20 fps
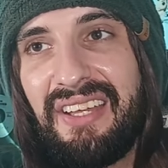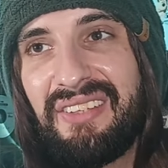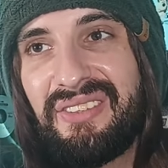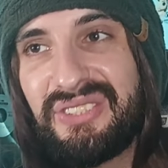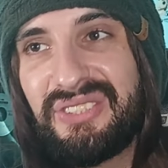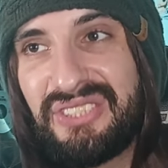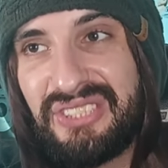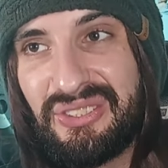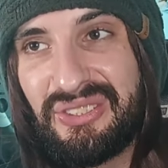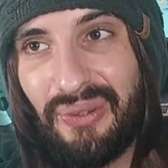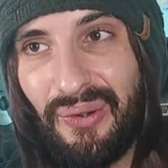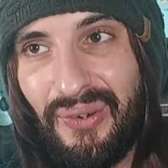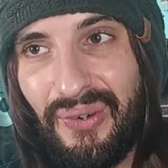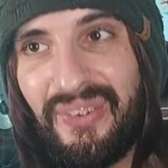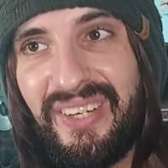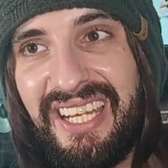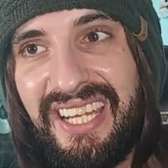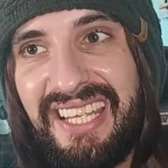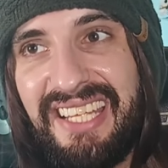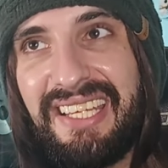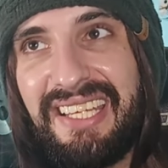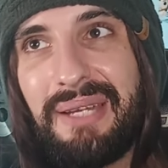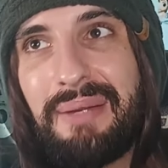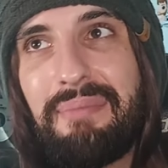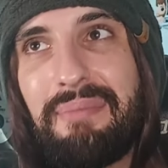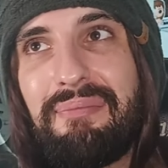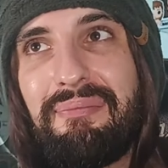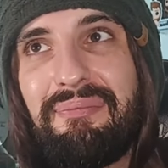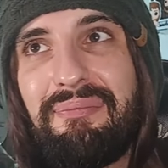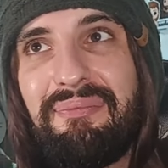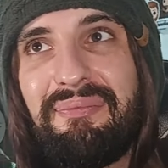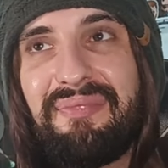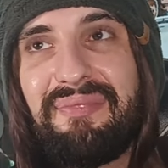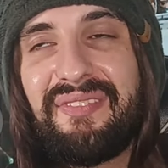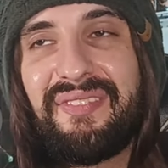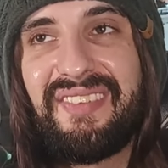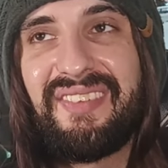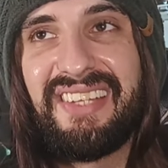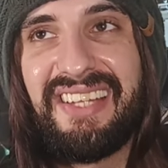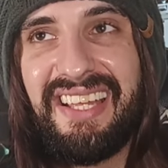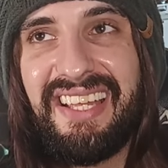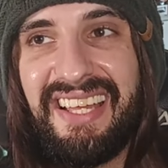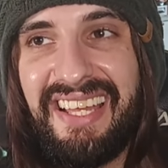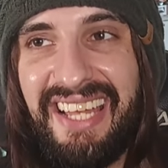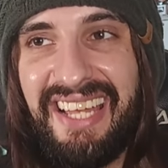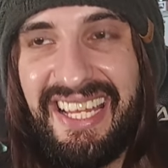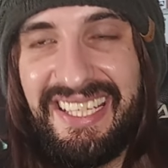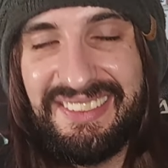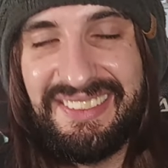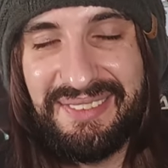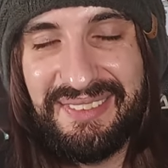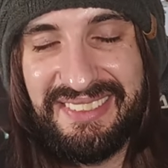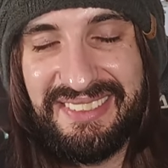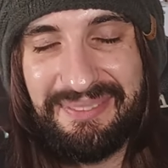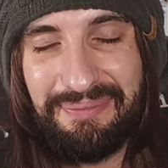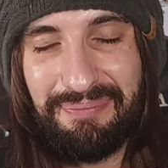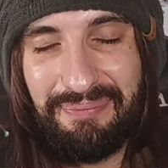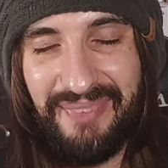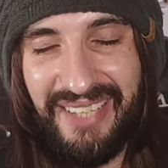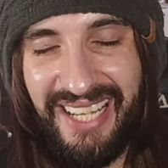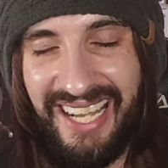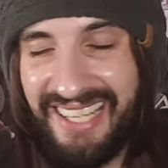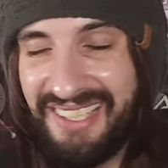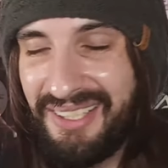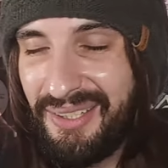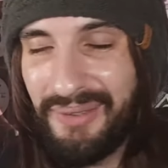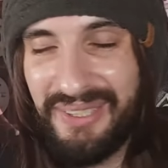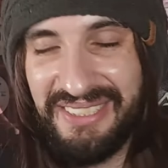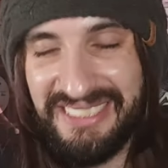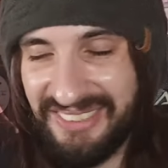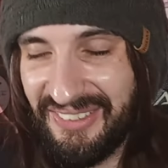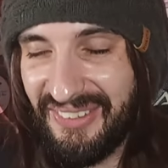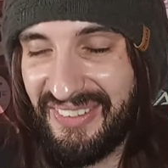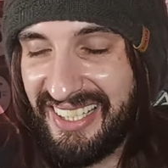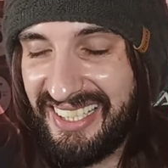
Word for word: the story it i know it's not